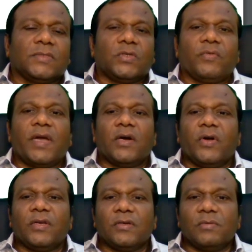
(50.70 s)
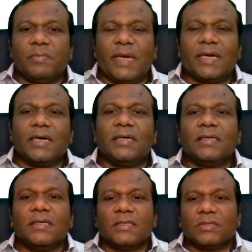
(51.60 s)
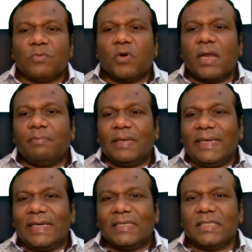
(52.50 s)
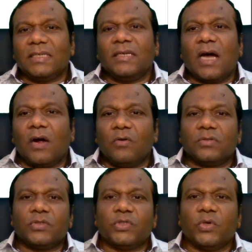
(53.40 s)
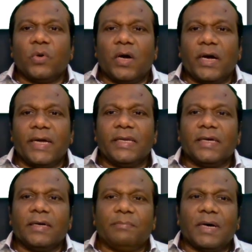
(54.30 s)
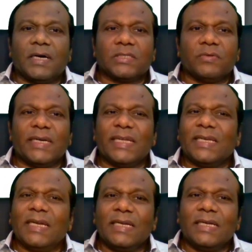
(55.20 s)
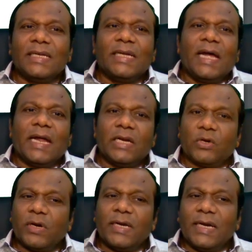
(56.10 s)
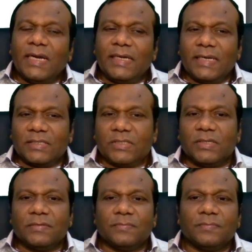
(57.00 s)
So we are going to make a small application how to show hide a password in an Android edit text.